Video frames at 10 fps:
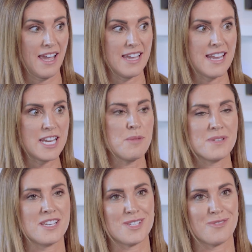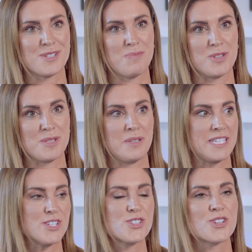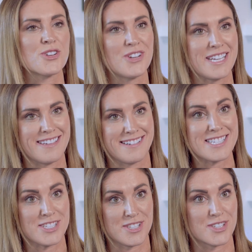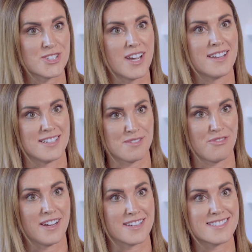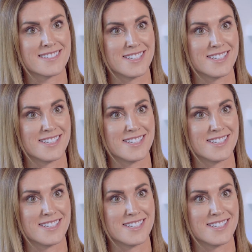any position of responsibility, surely you listen to the child first.